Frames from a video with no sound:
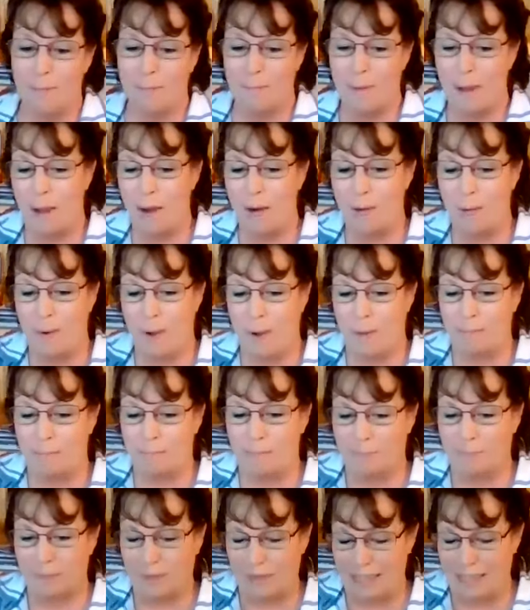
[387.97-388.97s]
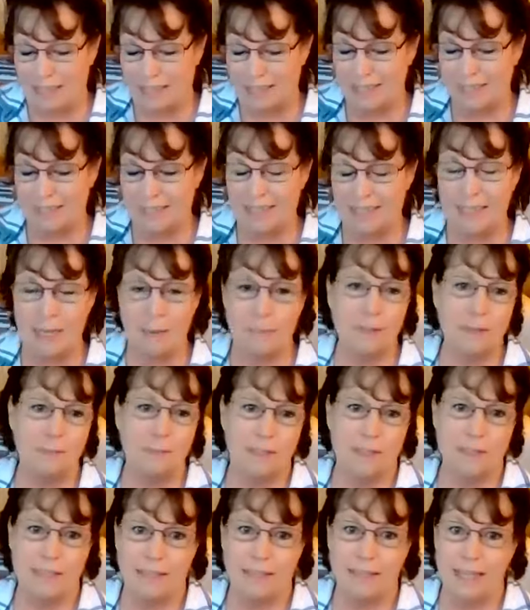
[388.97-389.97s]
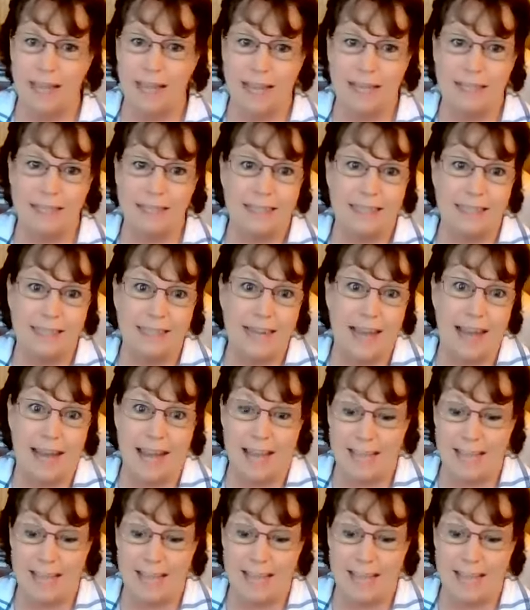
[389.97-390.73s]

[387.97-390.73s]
poem in Susceptible to Light that